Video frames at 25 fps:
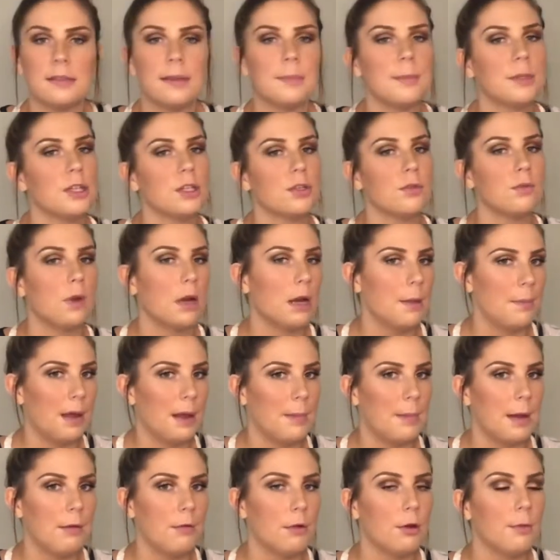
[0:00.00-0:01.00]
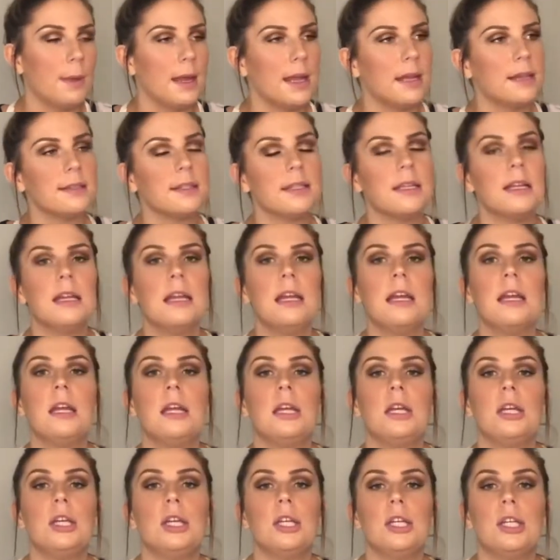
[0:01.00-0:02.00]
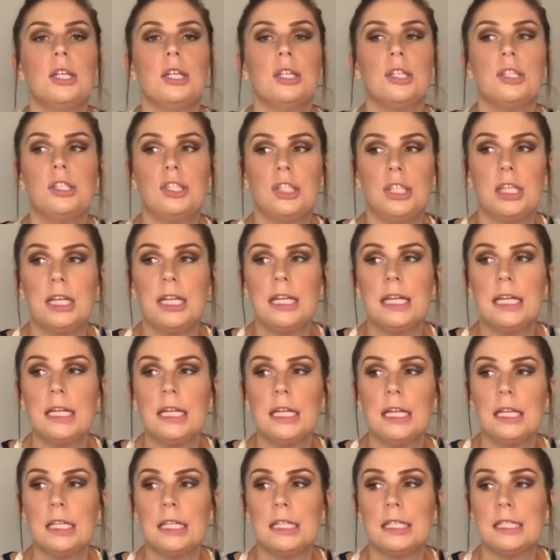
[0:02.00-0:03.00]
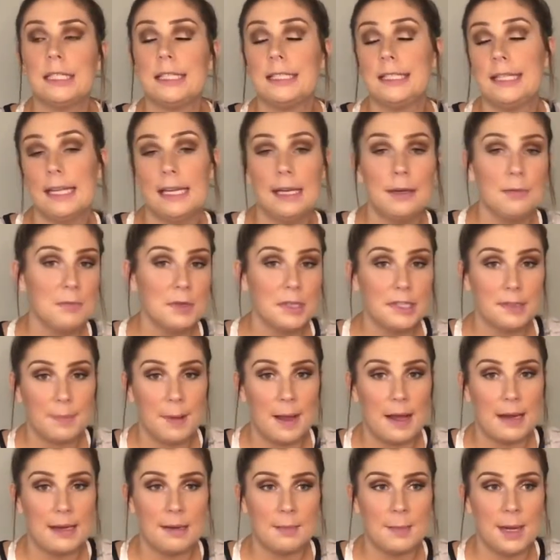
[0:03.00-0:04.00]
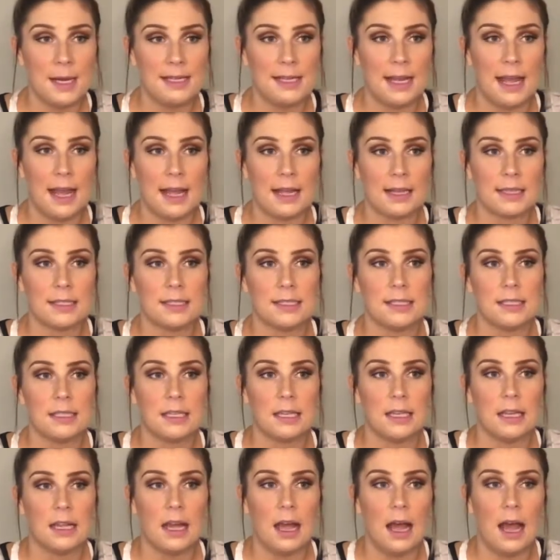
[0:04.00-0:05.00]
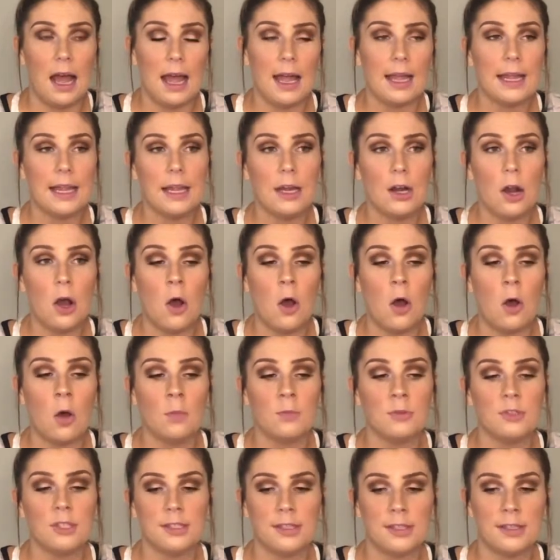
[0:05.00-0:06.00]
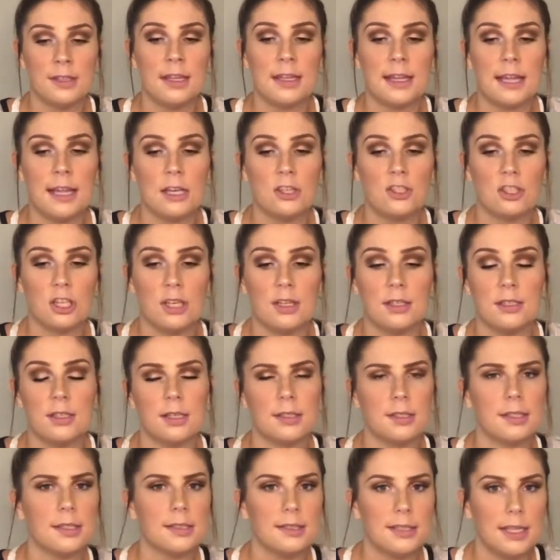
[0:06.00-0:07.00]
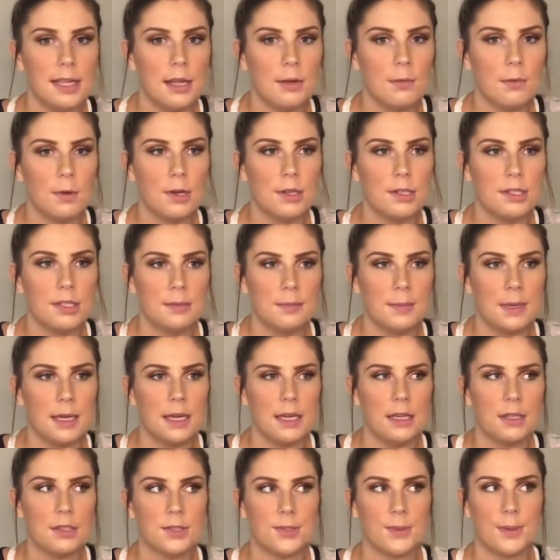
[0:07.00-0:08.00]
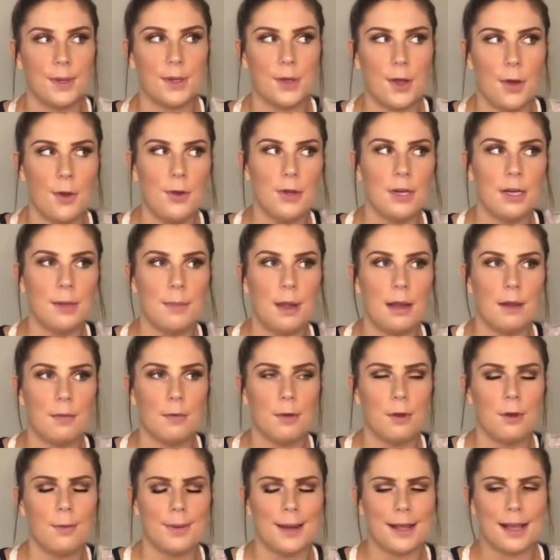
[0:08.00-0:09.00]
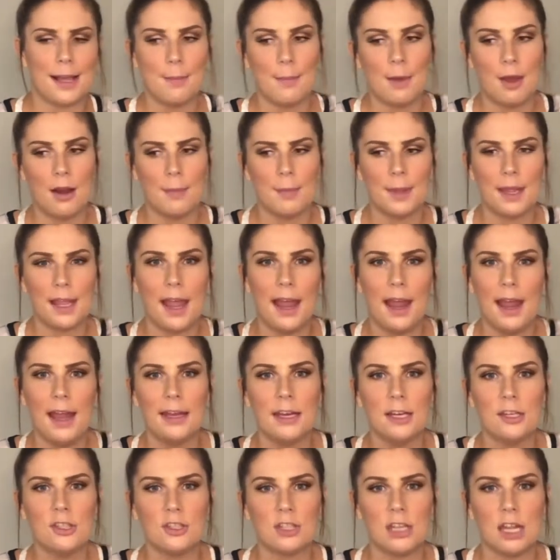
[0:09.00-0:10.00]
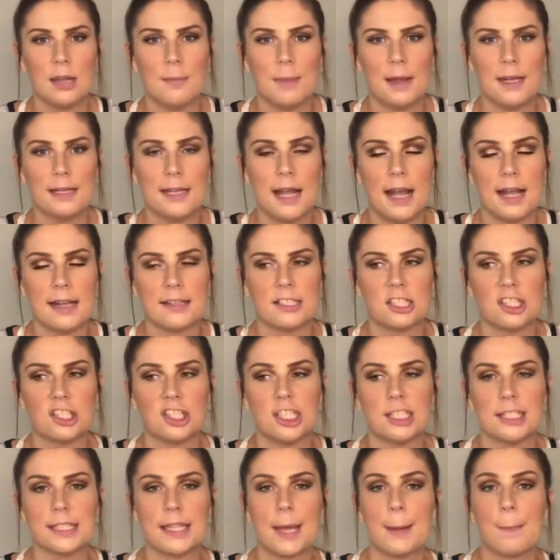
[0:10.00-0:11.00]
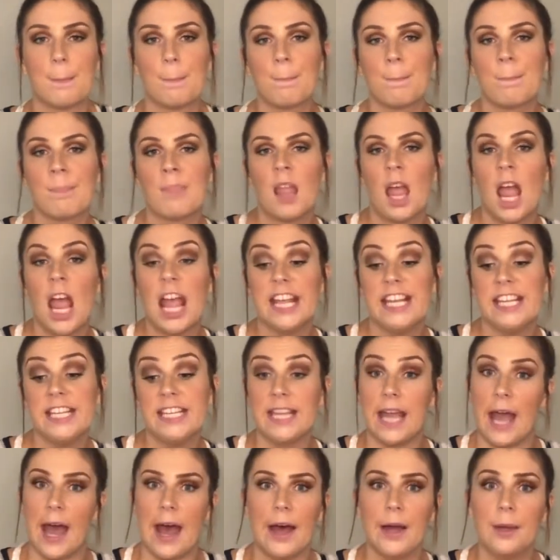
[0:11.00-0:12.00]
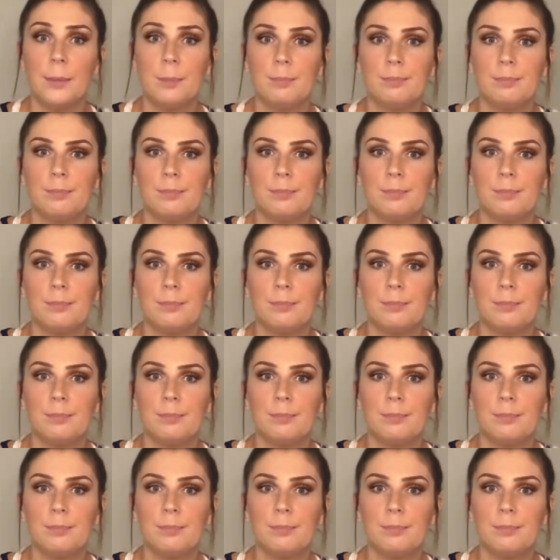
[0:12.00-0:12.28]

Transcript: Let me just run it by my roommates. She didn't respond to my text. I get home, she's in the kitchen, doesn't say a word to me. So I go into my room and I come out, I'm like, hey, did you get my text? And she's like, yeah.